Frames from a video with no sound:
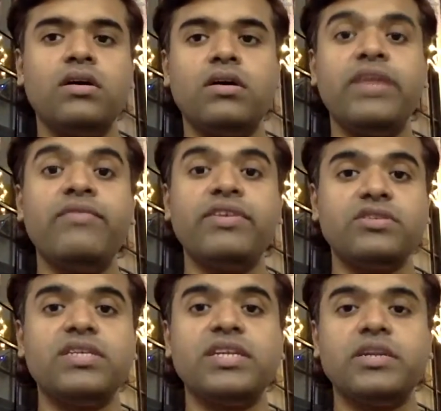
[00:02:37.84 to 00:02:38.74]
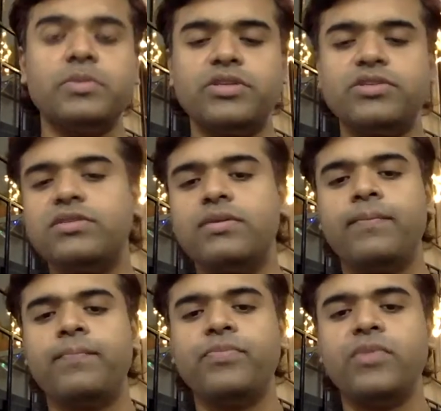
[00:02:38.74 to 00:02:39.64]
investor sentiments,
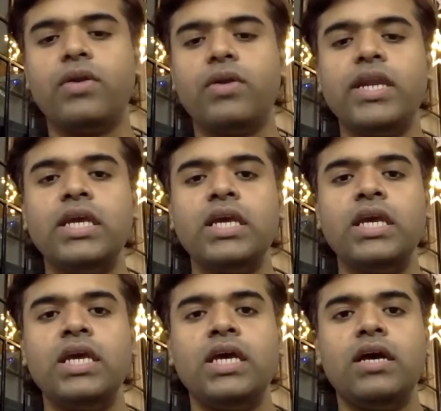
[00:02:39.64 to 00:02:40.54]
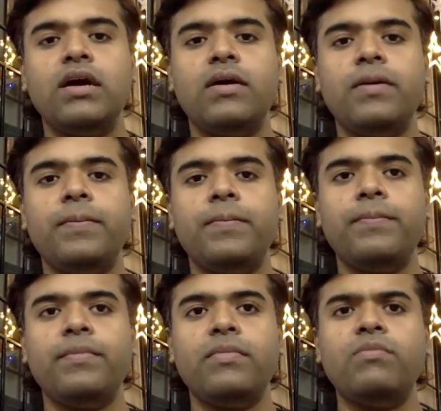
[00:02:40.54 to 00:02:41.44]
right? um,
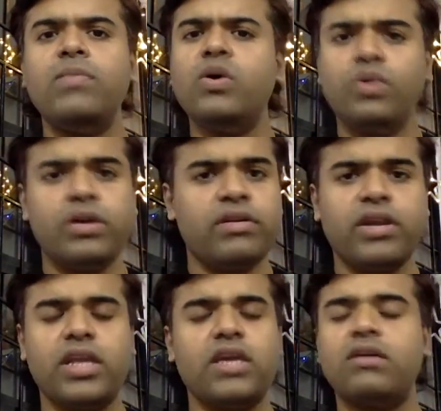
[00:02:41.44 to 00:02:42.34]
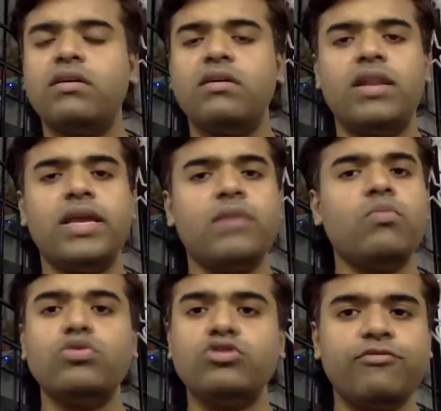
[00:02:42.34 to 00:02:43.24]
Mahurat trading, like
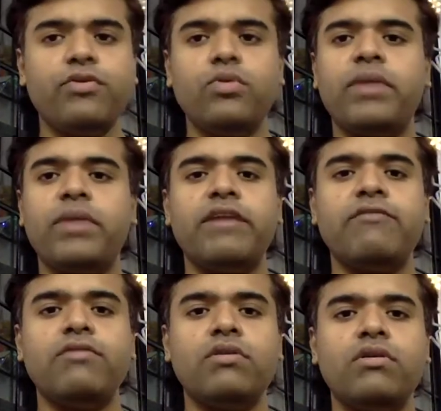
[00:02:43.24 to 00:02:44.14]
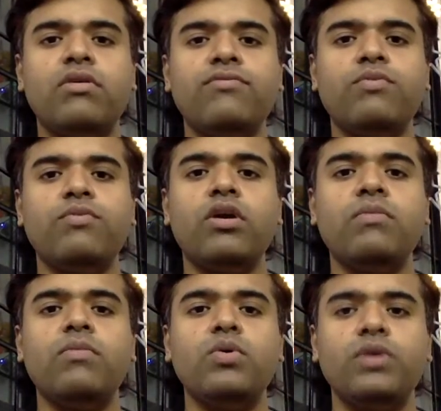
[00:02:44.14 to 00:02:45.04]
most of you might have heard of what
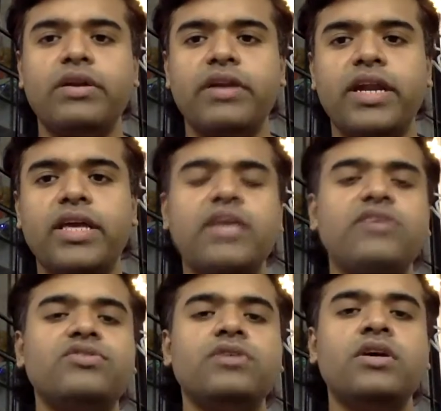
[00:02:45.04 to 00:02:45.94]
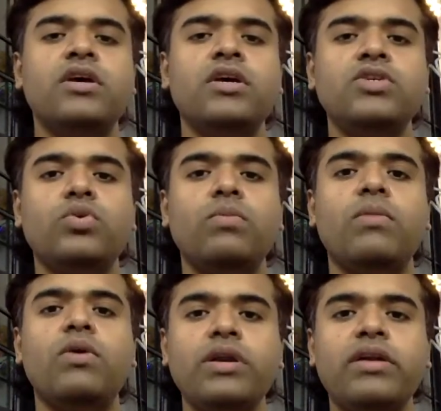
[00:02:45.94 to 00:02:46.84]
Mahurat trading is. So
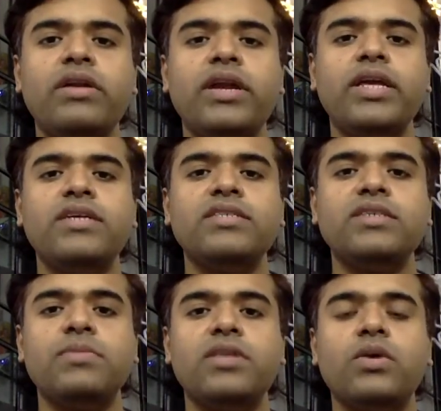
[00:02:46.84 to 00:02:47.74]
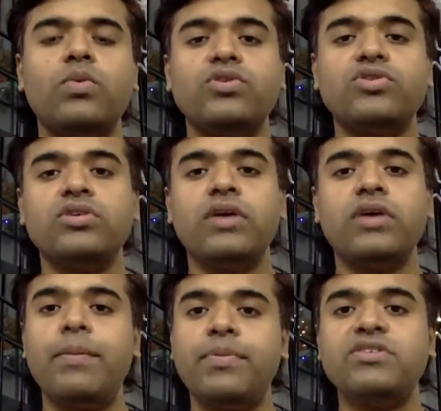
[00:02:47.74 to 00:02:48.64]
Mahurat trading is something which
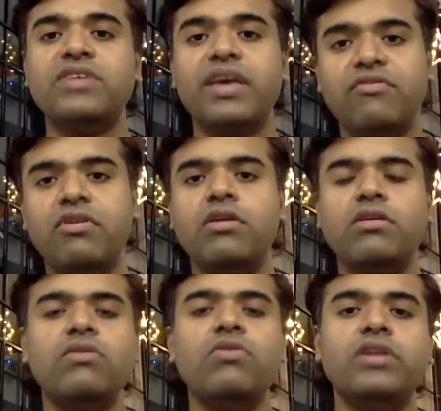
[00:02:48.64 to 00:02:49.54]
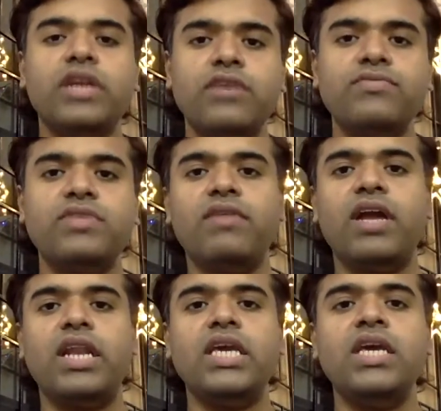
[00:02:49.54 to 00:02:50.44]
happens every year on the day of
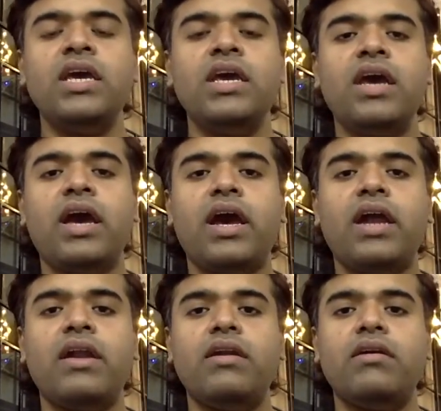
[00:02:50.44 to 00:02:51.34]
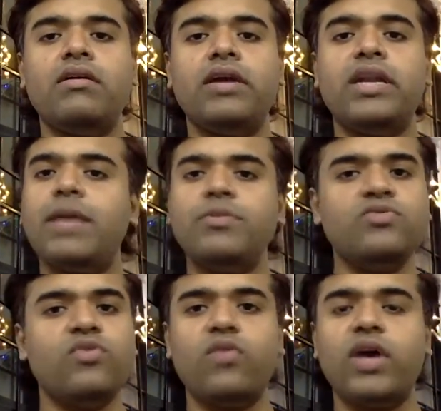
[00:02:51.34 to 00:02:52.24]
Diwali, and it happens
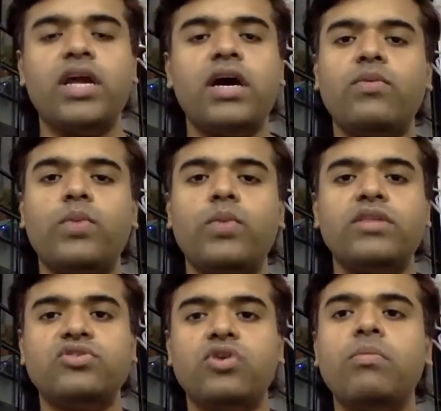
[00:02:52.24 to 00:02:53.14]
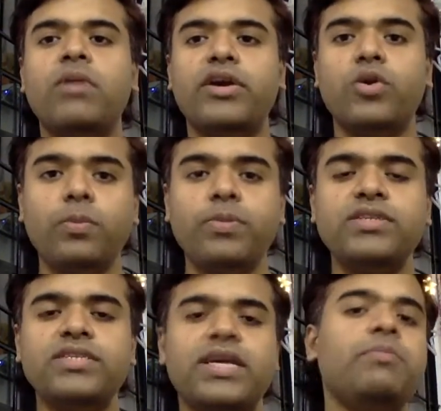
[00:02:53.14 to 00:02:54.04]
for 1 hour where the stock market
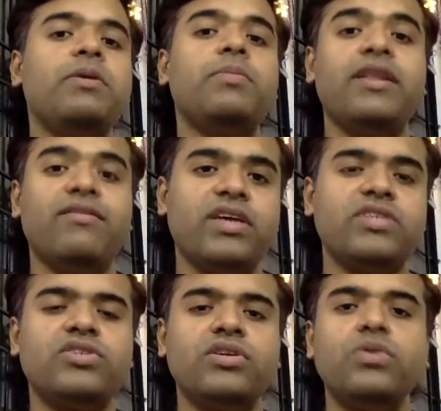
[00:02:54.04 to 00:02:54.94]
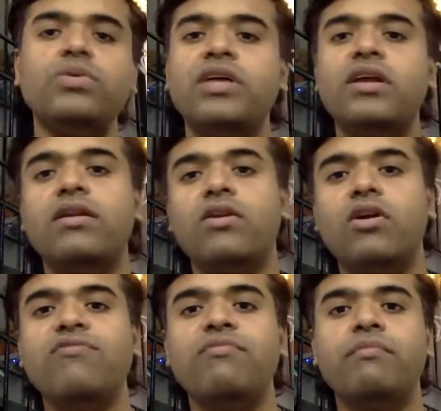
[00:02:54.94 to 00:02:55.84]
opens and people invest. There are a
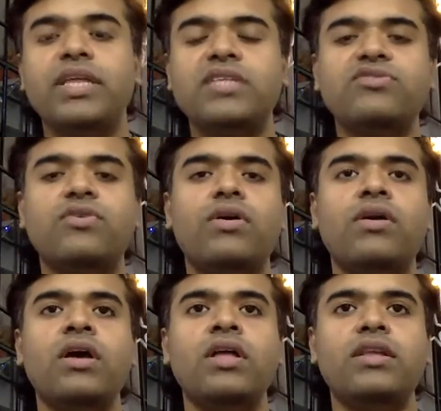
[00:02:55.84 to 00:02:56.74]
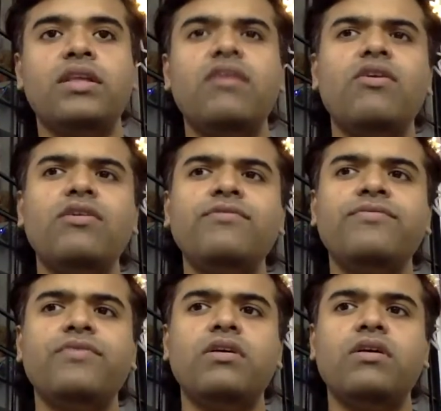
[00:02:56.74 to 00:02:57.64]
lot of myths, or there are a lot
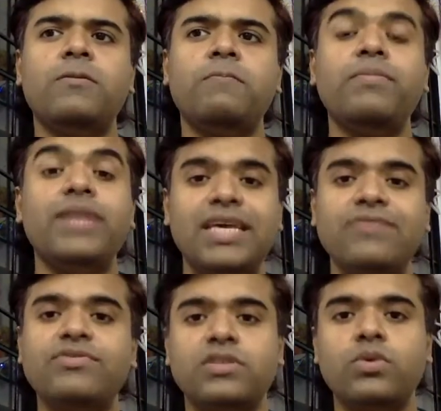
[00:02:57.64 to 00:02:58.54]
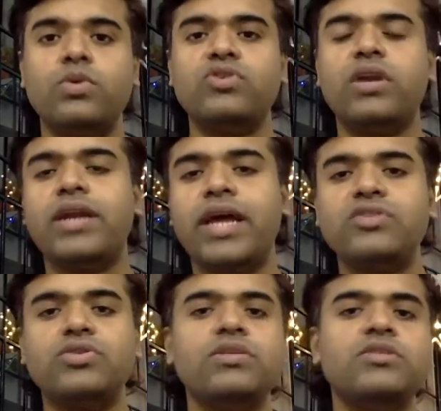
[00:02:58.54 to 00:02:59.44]
of beliefs which are
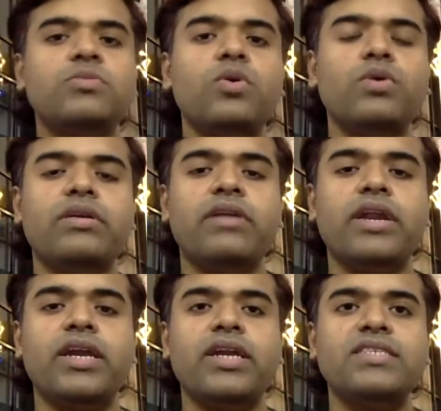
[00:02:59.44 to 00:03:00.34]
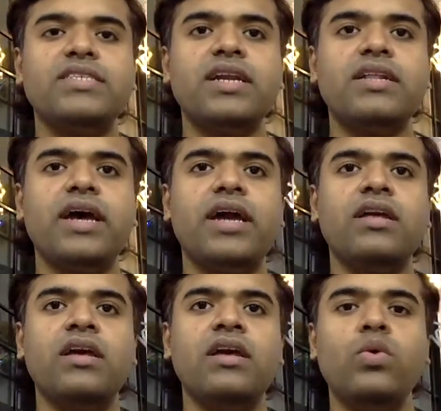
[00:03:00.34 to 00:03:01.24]
attached to this Mahurat trading. It is said that
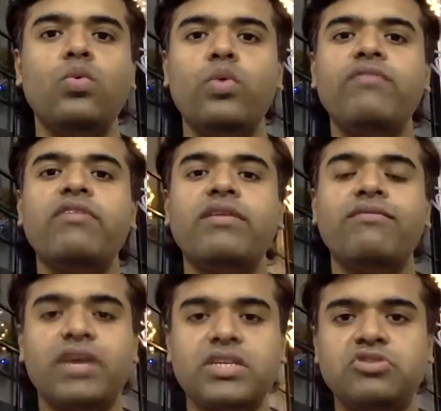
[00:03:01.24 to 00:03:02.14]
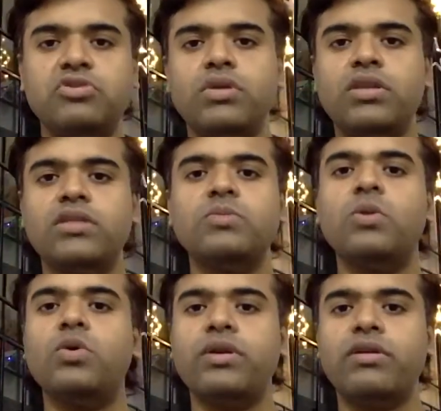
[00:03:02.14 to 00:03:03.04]
whoever invests during this
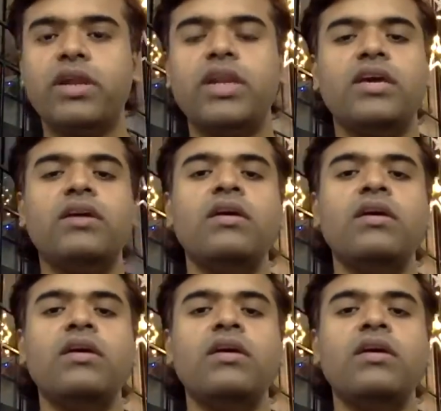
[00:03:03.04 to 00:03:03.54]
Mahurat trading